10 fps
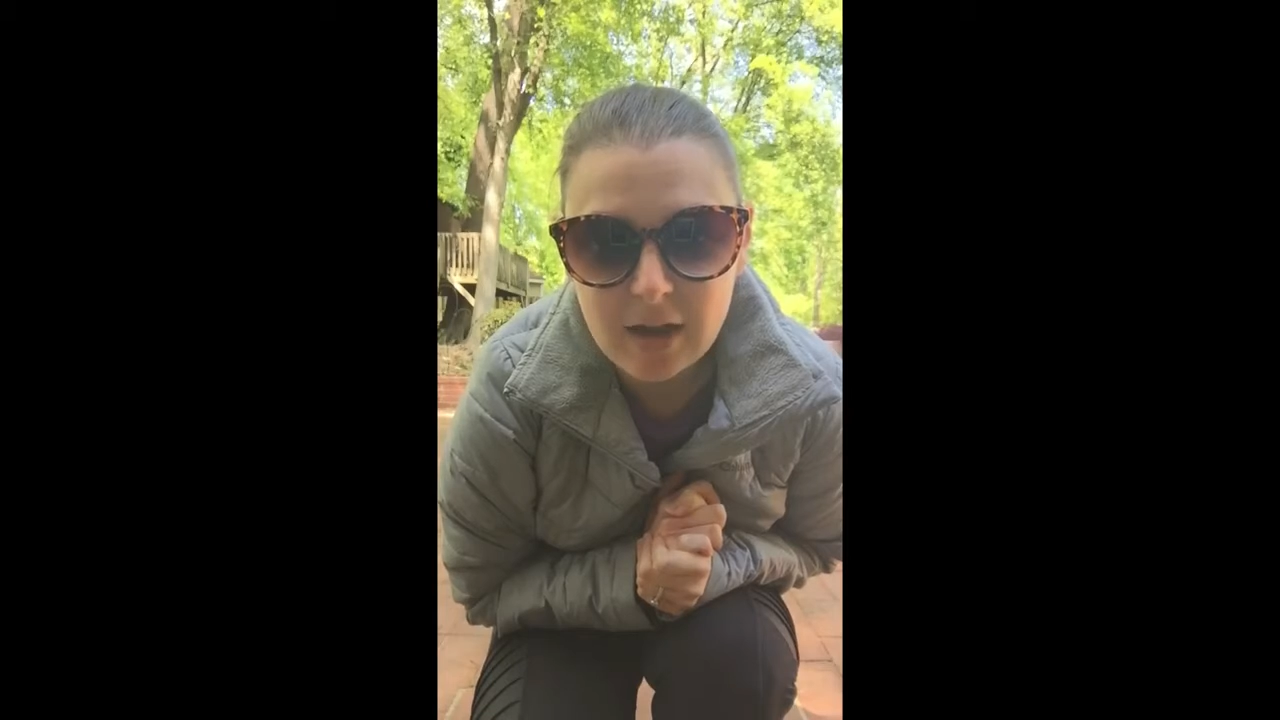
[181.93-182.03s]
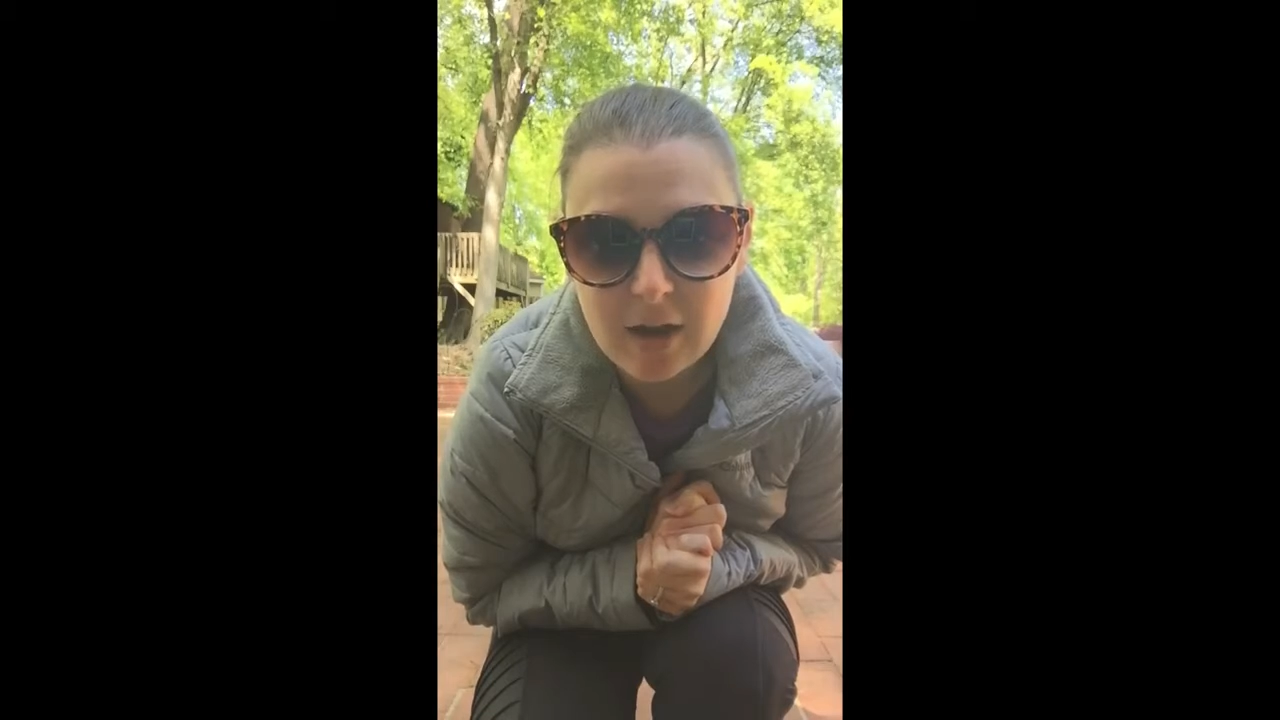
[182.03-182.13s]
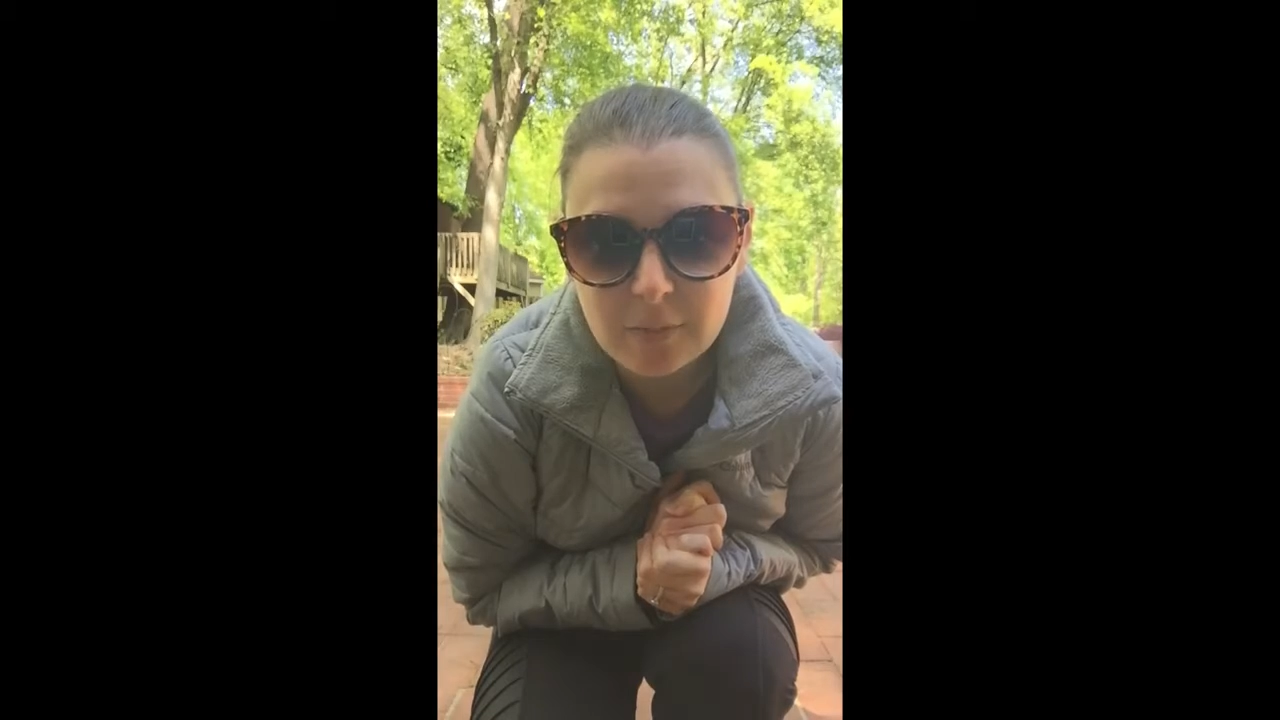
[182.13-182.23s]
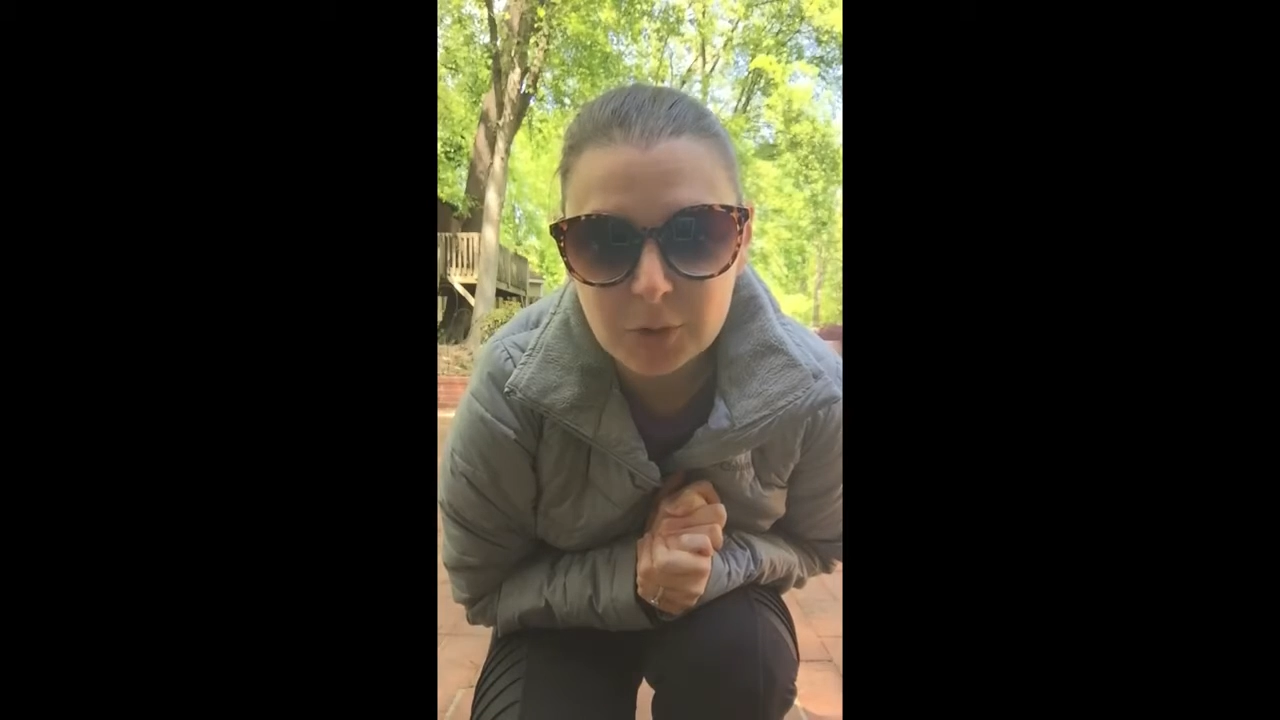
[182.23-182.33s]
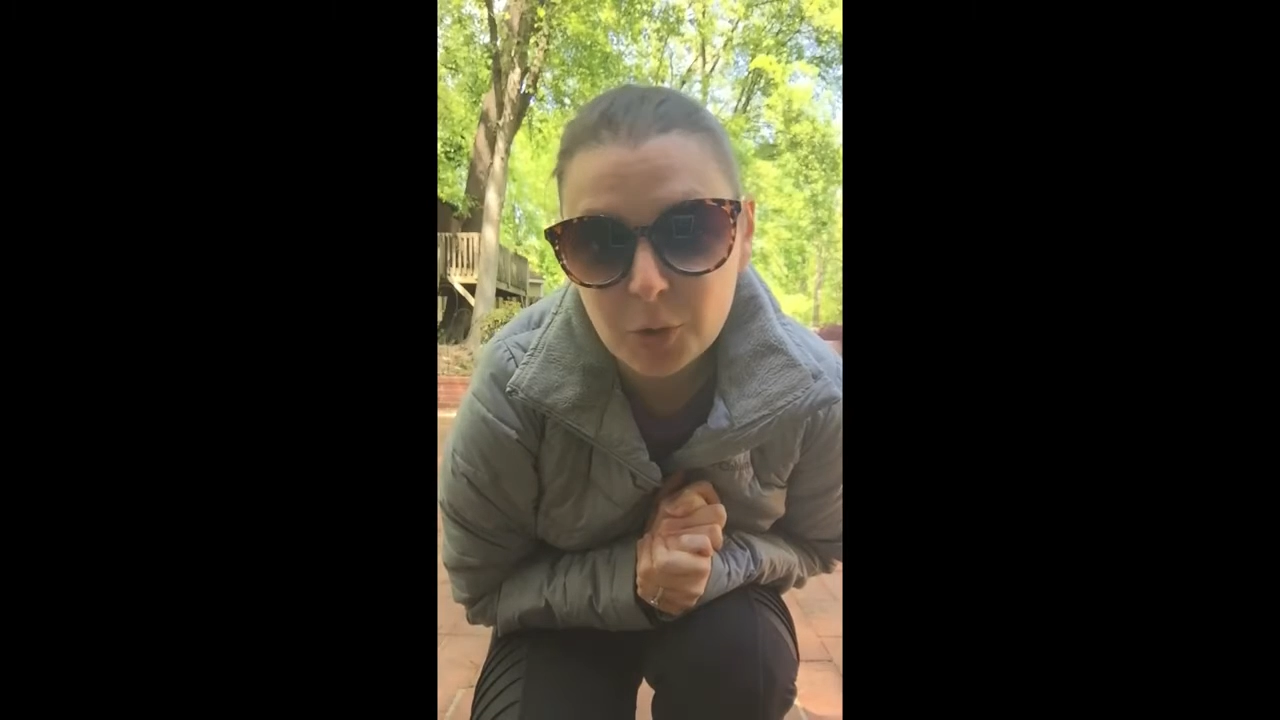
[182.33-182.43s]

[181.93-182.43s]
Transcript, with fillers: um, your